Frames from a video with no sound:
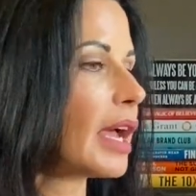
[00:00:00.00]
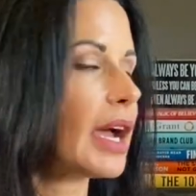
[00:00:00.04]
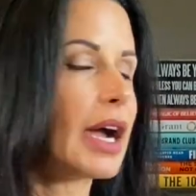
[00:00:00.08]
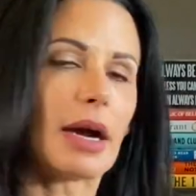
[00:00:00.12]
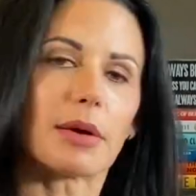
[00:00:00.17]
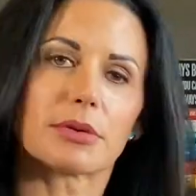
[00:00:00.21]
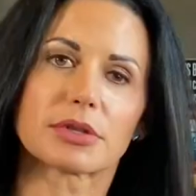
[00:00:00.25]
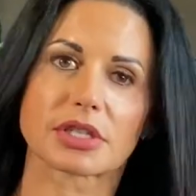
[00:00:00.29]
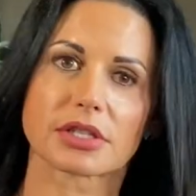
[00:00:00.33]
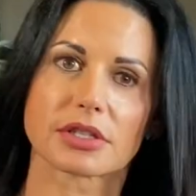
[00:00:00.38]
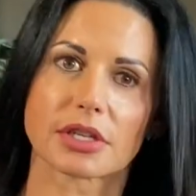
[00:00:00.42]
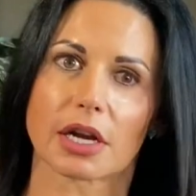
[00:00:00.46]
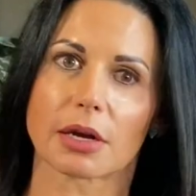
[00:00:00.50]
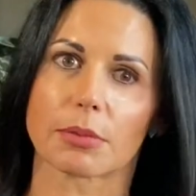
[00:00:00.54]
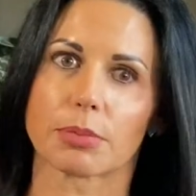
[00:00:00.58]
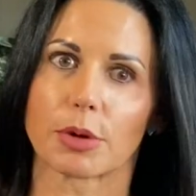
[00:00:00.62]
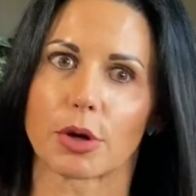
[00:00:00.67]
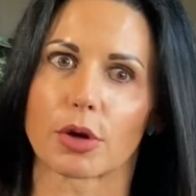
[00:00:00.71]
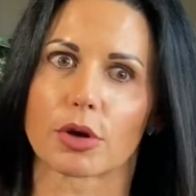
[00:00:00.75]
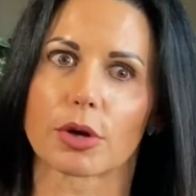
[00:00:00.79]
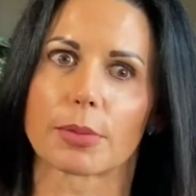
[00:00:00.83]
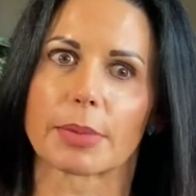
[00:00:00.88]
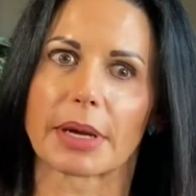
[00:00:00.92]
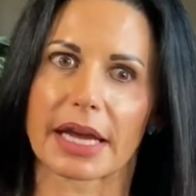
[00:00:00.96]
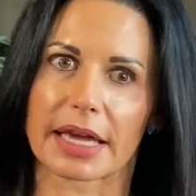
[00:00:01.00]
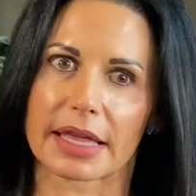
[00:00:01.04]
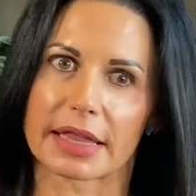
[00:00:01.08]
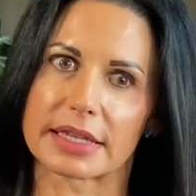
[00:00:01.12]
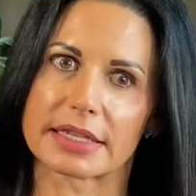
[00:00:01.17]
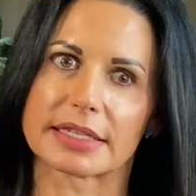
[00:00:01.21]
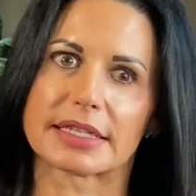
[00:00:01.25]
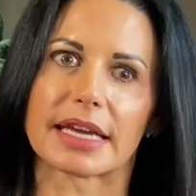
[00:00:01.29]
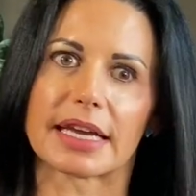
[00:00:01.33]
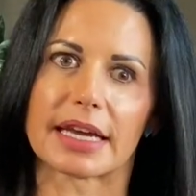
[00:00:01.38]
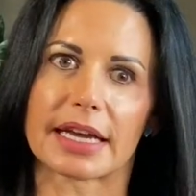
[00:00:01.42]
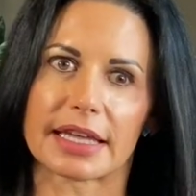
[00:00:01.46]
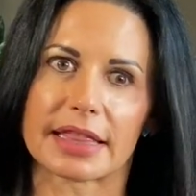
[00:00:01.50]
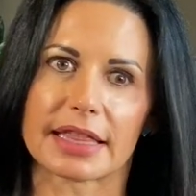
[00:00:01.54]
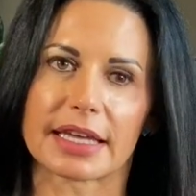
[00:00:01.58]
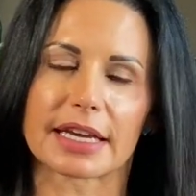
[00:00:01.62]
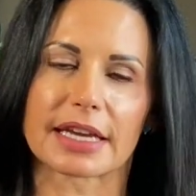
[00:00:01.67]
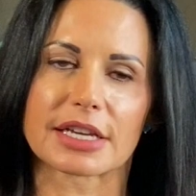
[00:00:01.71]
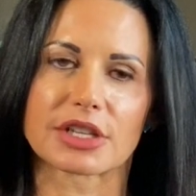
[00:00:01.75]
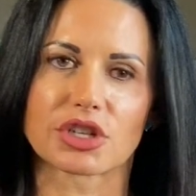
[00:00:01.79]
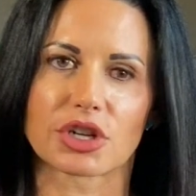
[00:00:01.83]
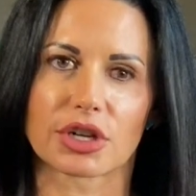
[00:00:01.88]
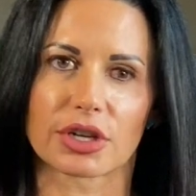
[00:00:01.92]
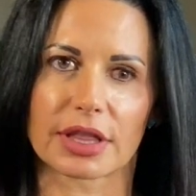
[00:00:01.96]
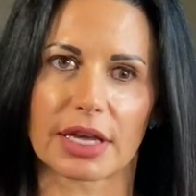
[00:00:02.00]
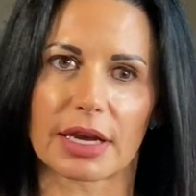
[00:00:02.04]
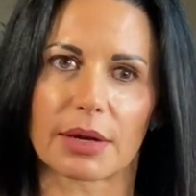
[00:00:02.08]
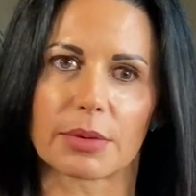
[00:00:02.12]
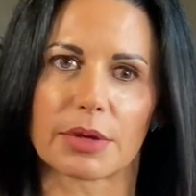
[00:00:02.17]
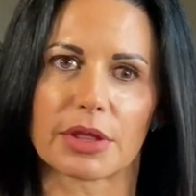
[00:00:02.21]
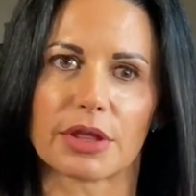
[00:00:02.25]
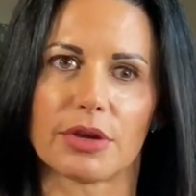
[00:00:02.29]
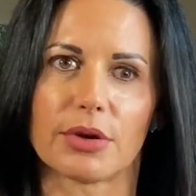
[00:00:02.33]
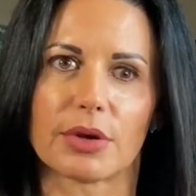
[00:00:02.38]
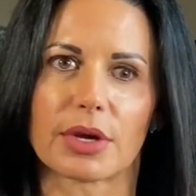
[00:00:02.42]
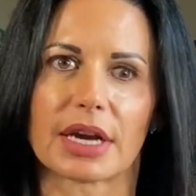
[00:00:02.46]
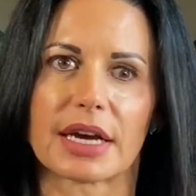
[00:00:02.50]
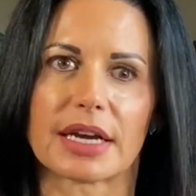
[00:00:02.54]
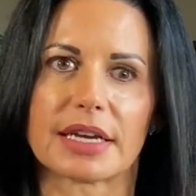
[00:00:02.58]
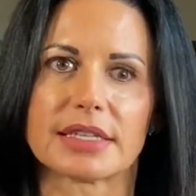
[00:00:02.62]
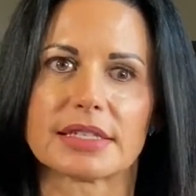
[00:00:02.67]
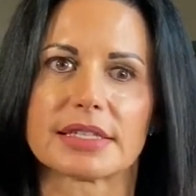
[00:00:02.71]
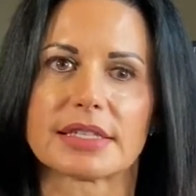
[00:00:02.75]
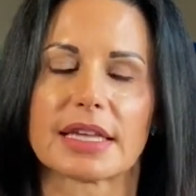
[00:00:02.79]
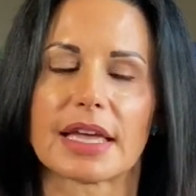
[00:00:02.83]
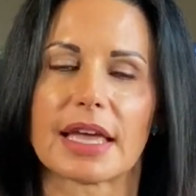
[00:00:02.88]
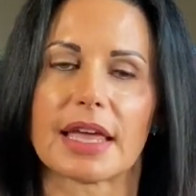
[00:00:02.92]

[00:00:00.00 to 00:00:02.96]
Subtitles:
I was a stockbroker back in the day. I think I shared that with you guys.